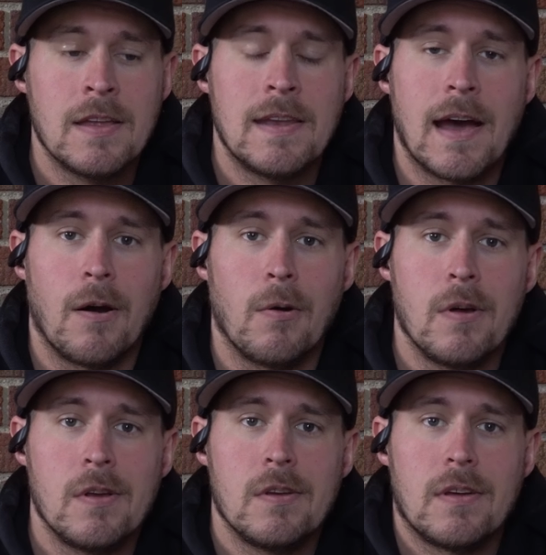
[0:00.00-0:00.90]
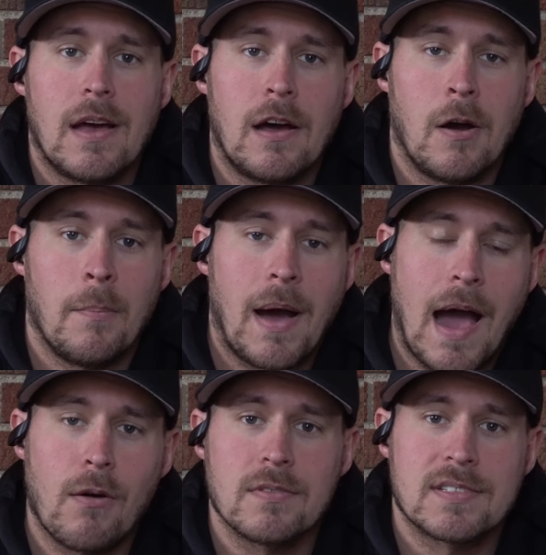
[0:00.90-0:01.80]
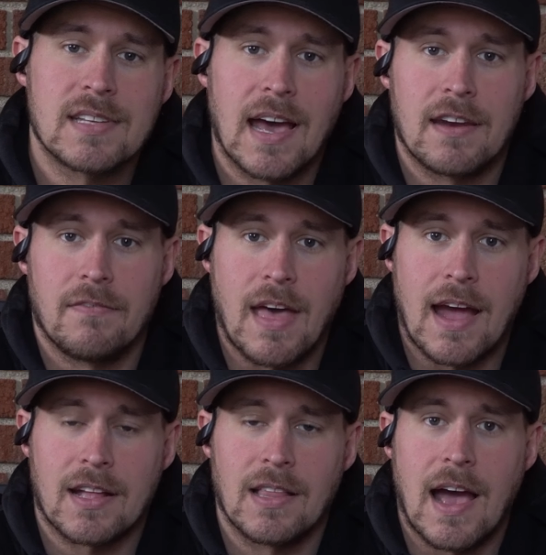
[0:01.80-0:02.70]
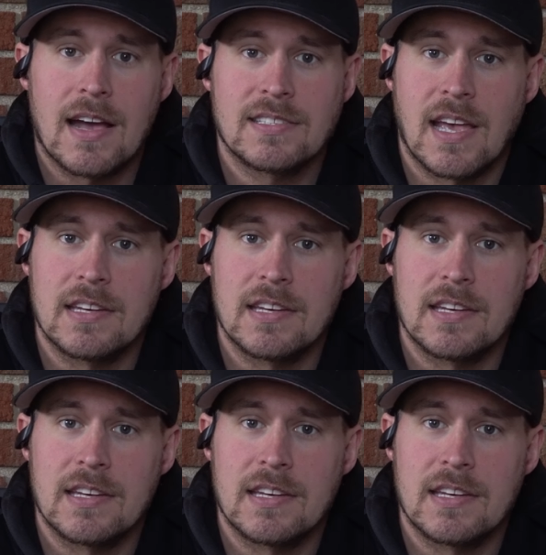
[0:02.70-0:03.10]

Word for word: Now, outside of that class,